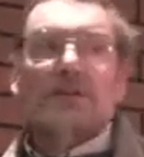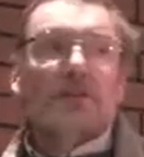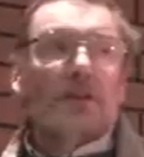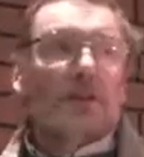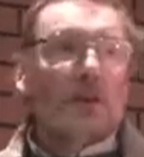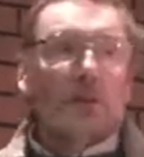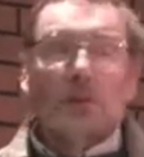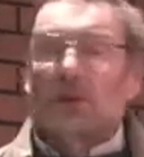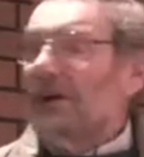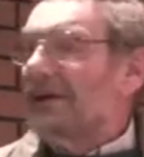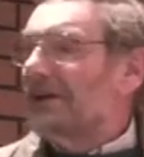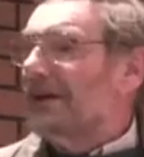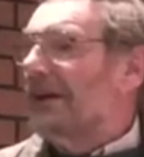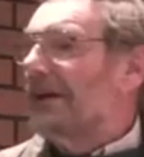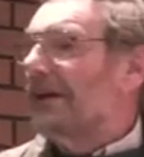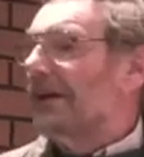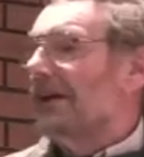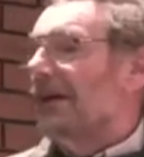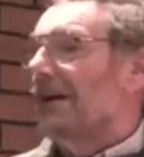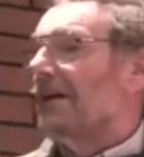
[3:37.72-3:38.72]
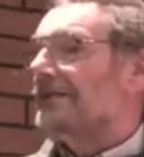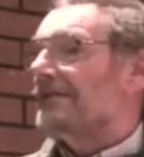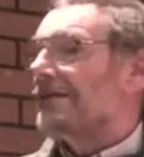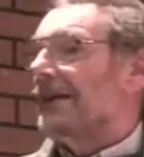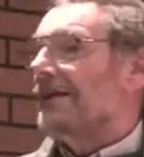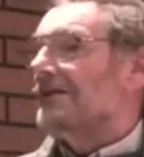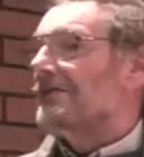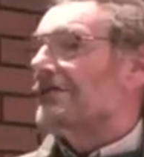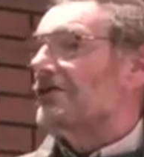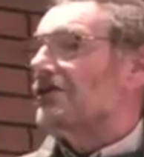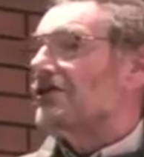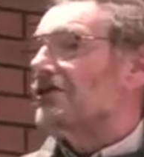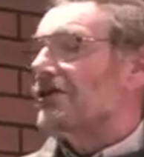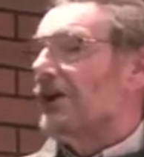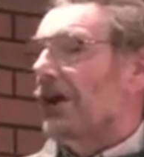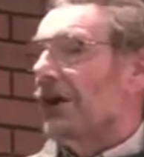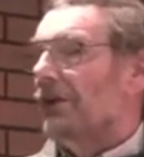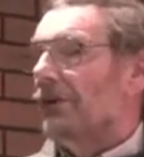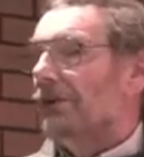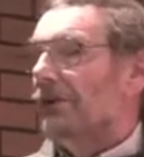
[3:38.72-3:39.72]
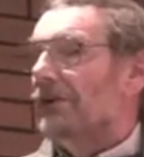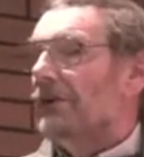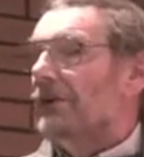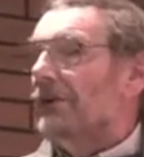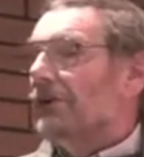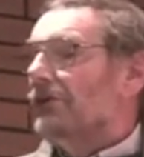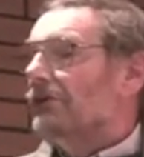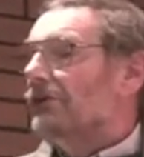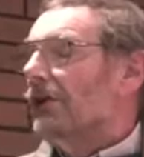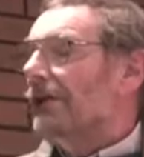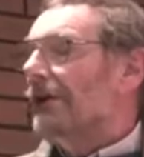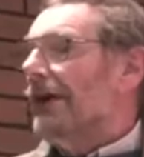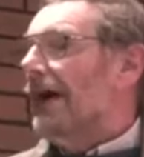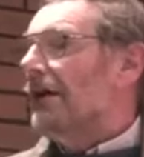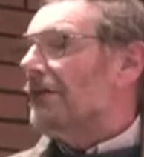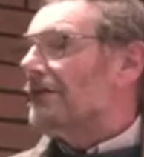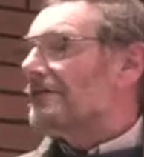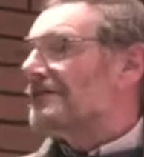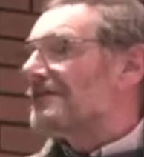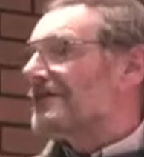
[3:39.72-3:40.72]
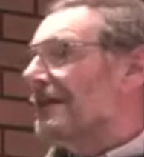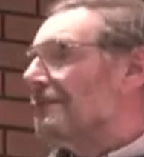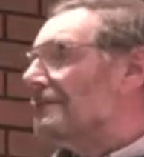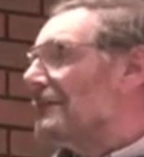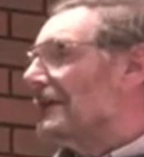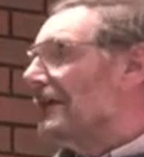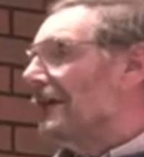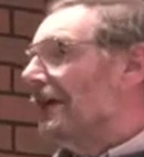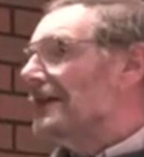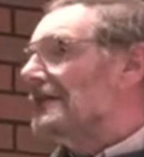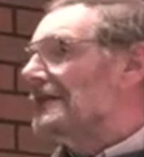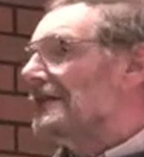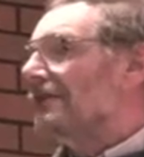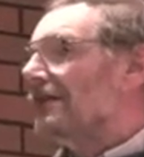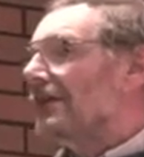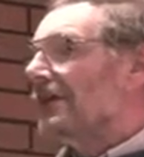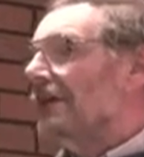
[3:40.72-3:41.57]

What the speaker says: that the working class has to show, not out of some kind of